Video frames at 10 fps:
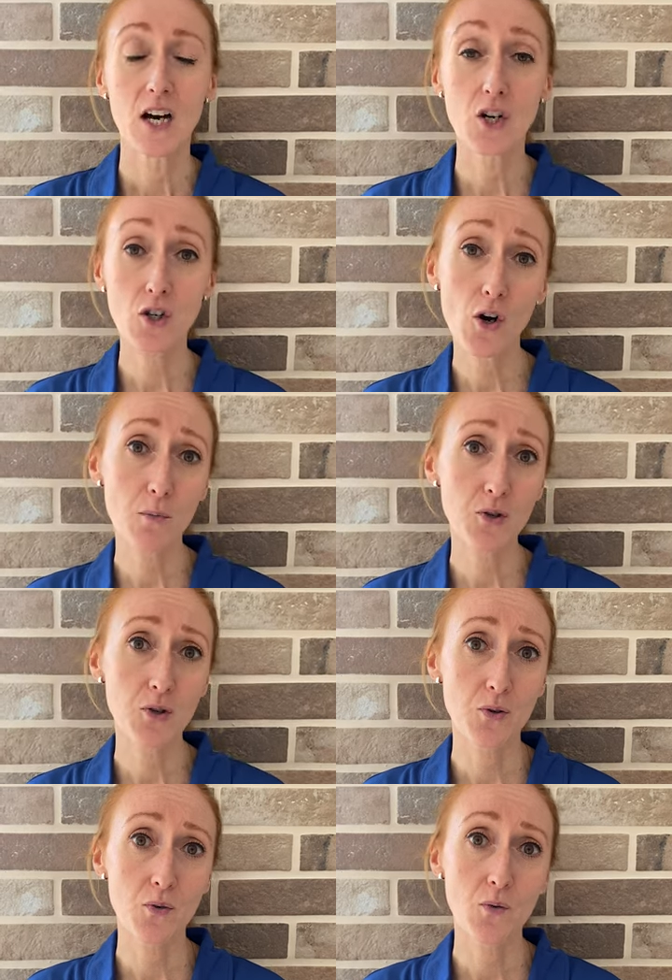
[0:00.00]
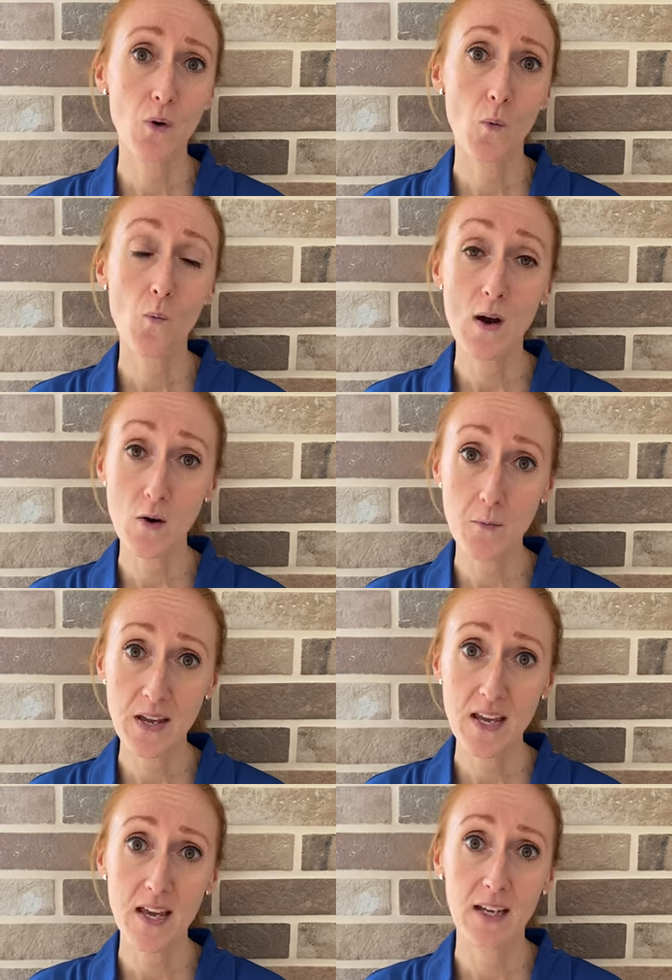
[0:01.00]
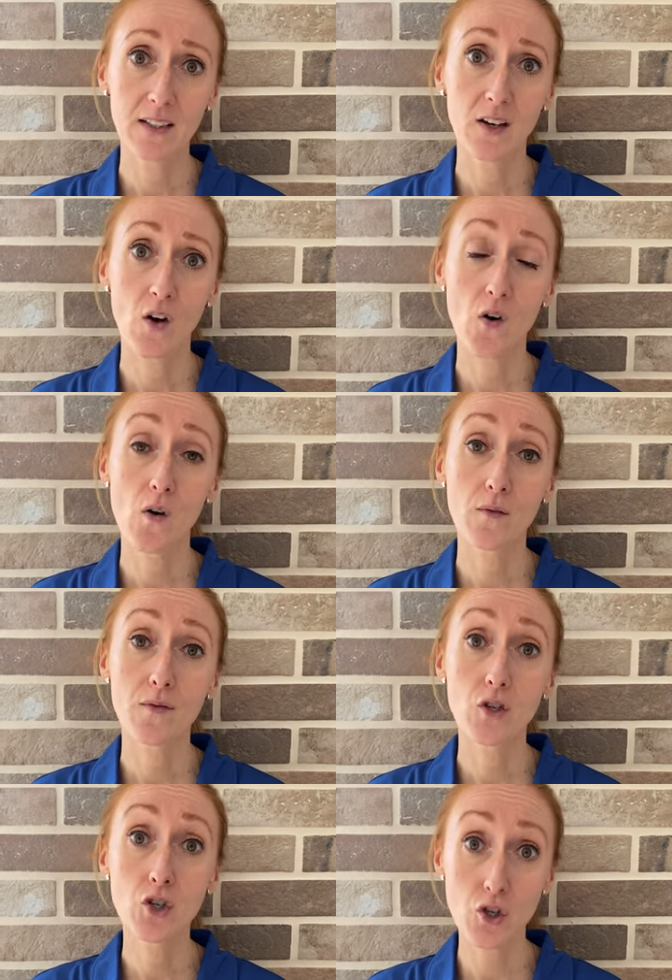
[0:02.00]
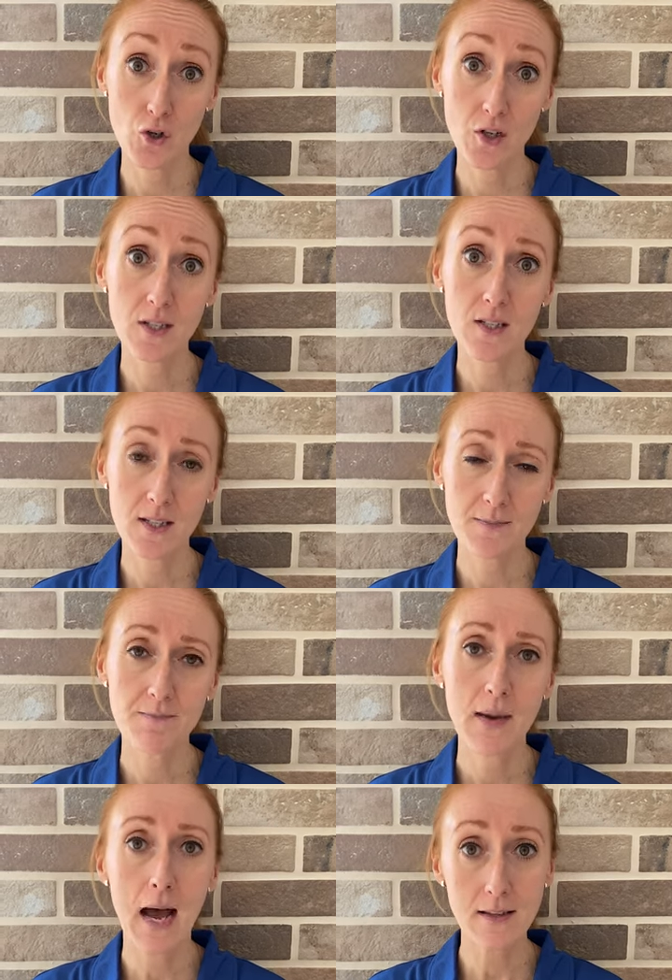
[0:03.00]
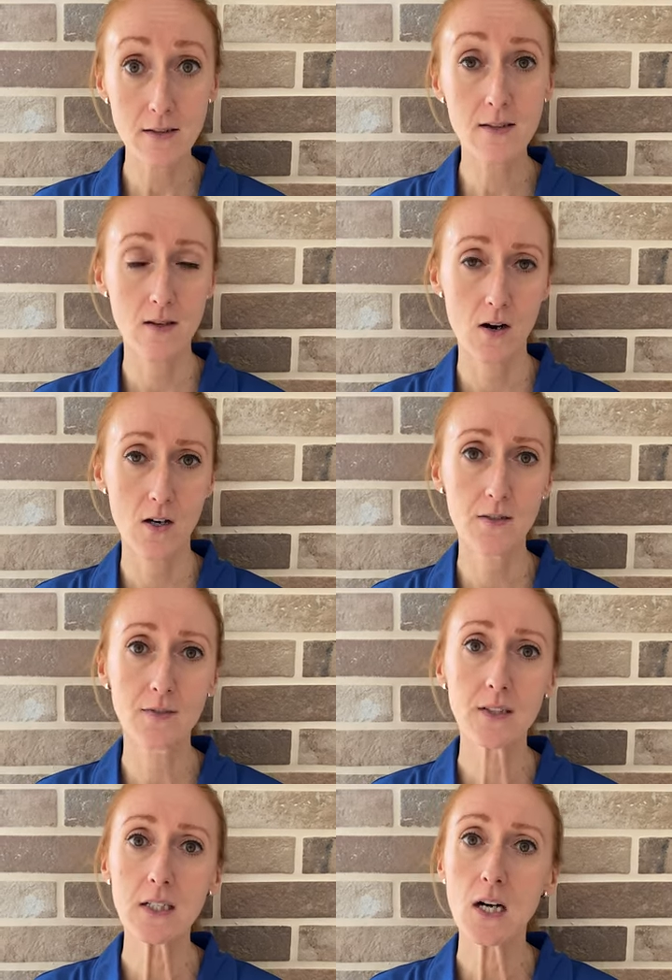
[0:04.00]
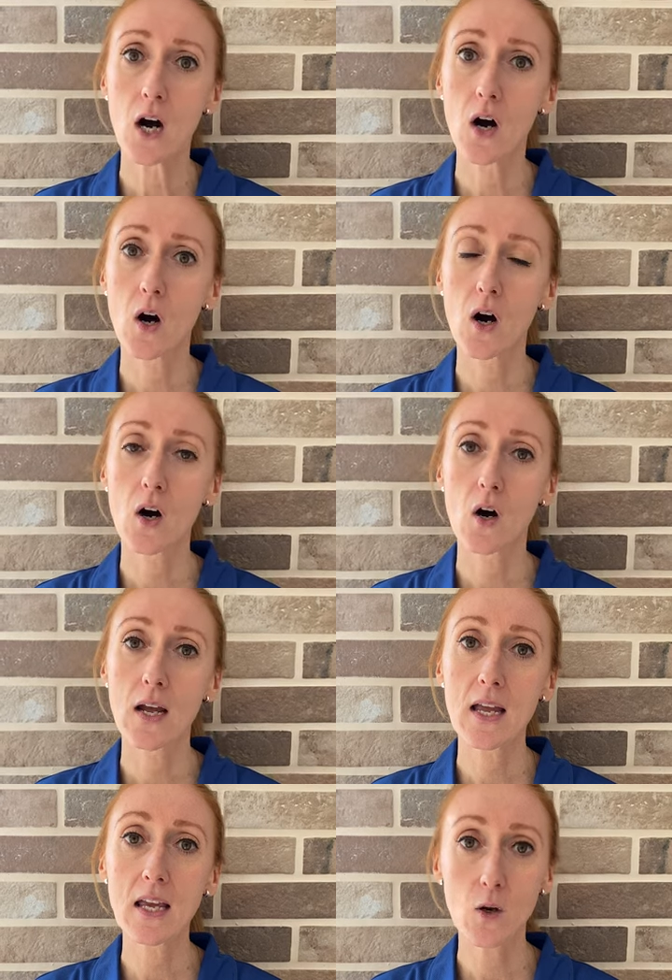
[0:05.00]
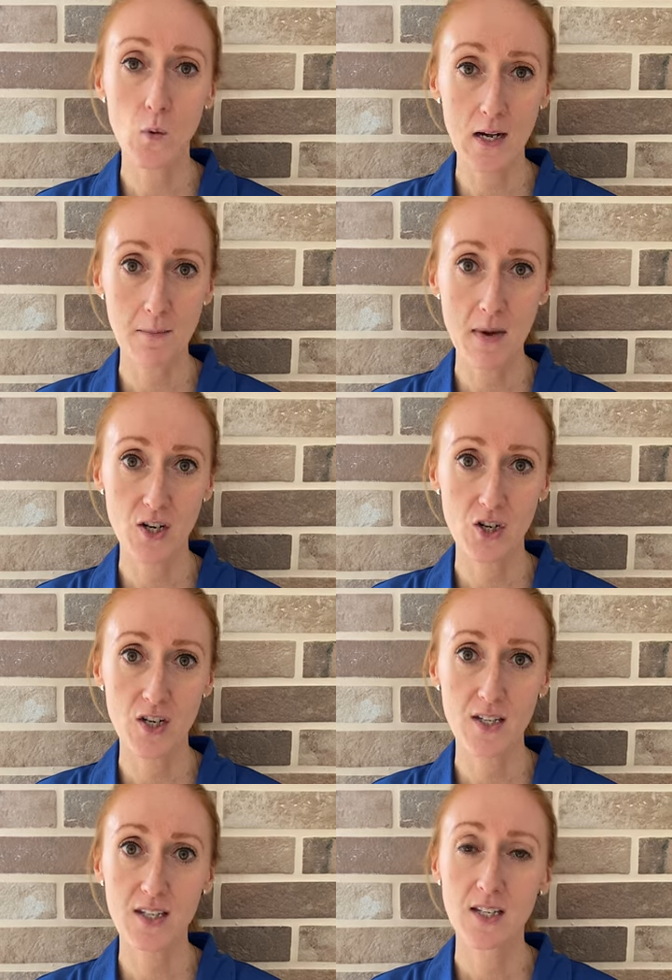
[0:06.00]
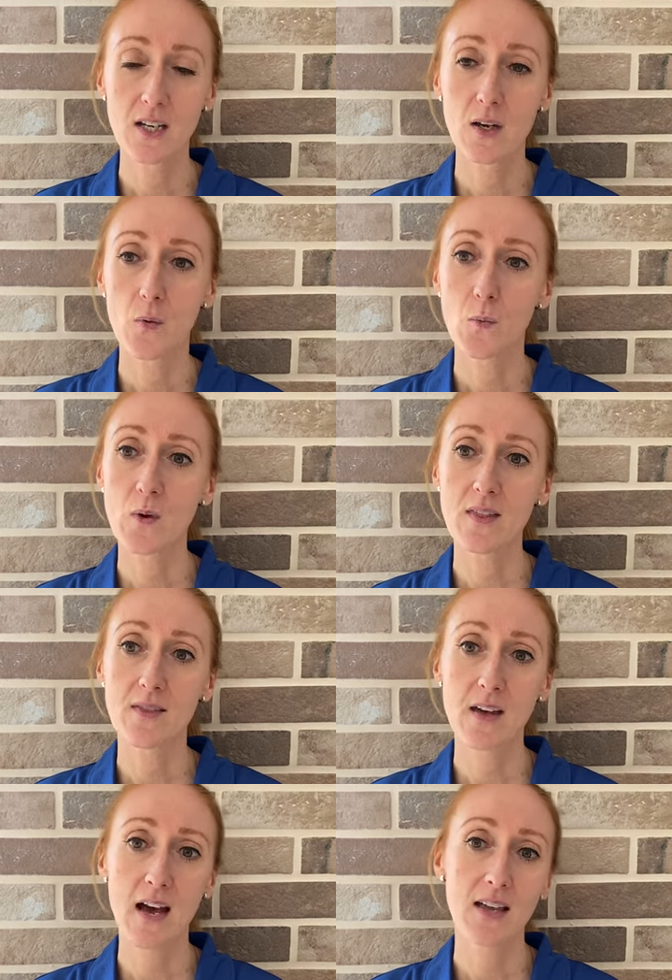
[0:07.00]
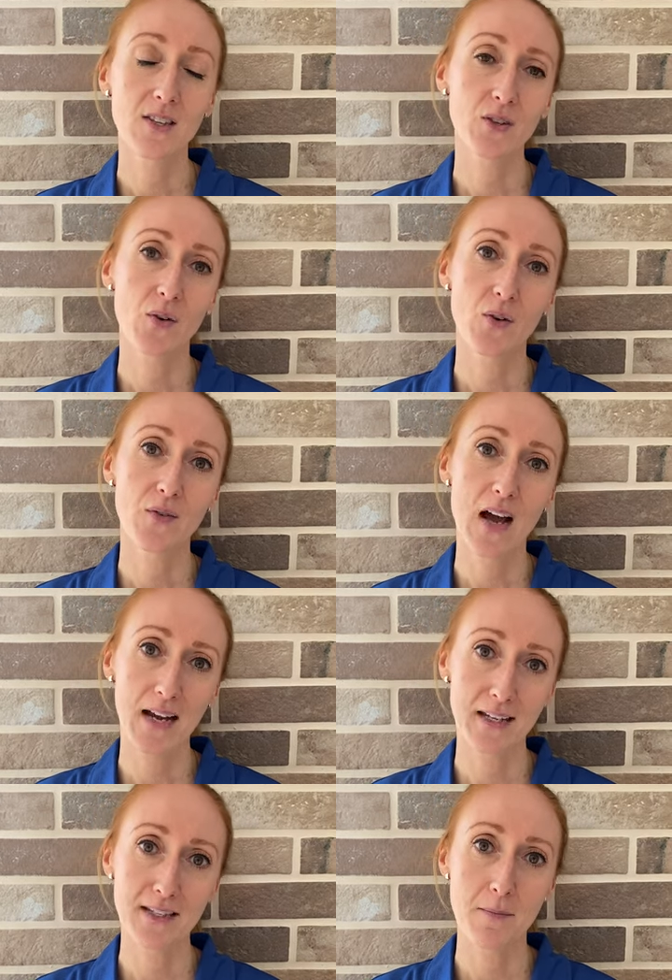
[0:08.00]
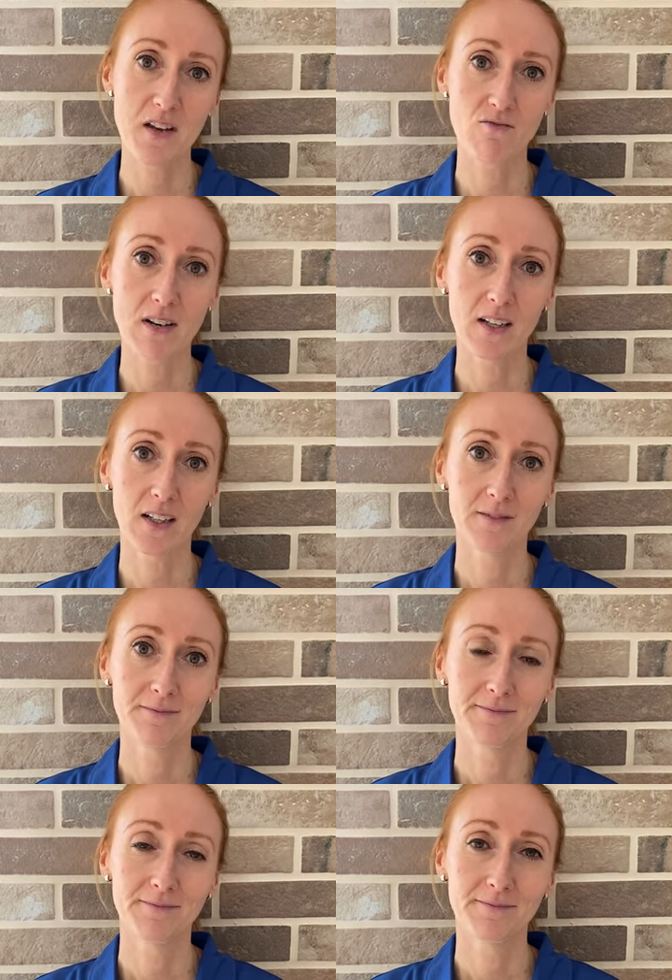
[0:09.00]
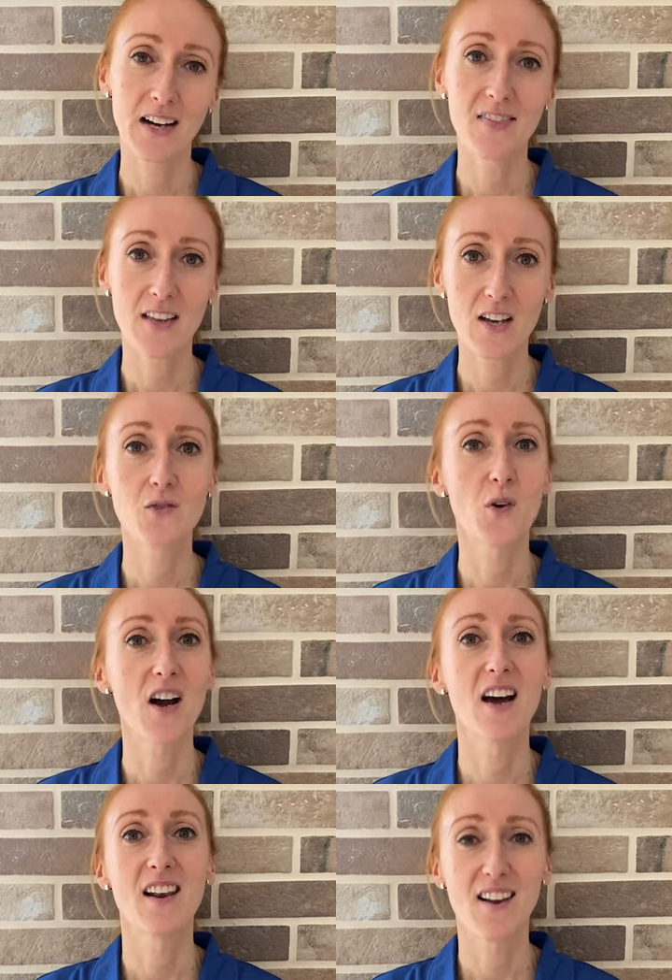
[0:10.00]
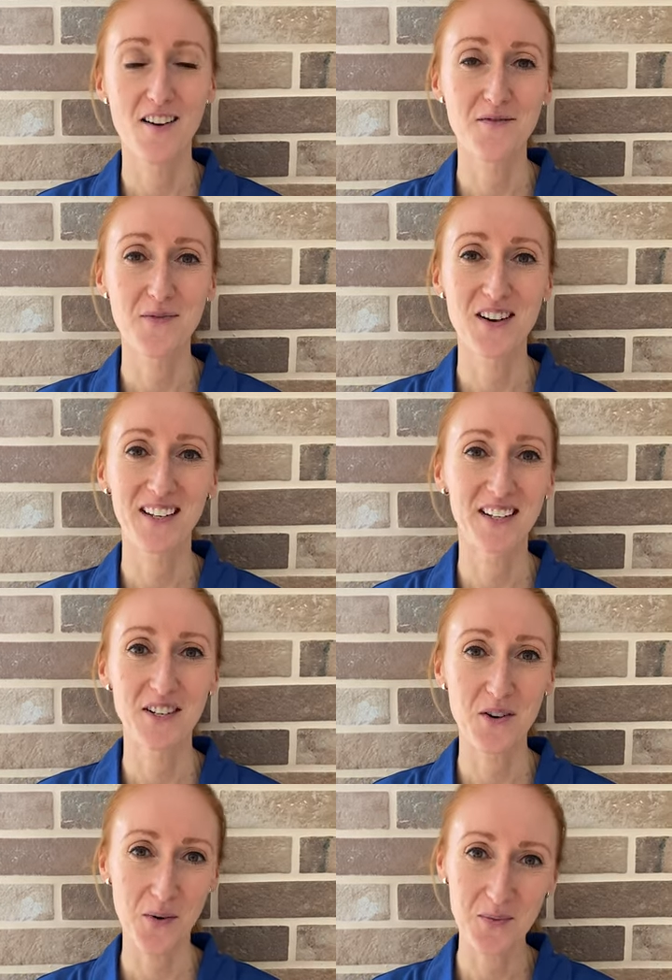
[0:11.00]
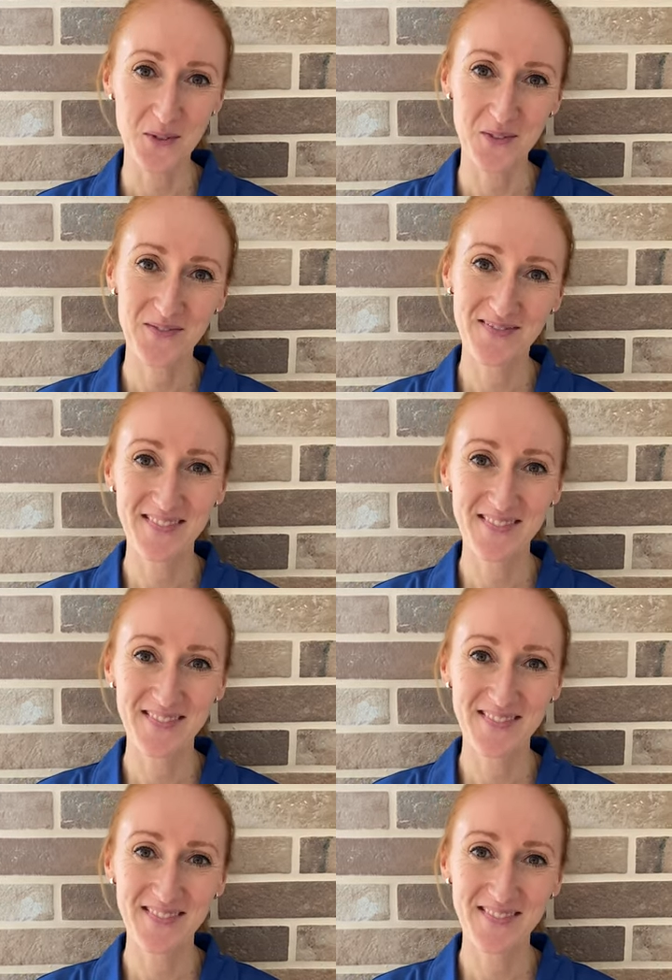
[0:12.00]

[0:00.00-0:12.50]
At Copthall, well-being of students and staff are equally measured with that of academic rigour, and that's why I love working at Copthall.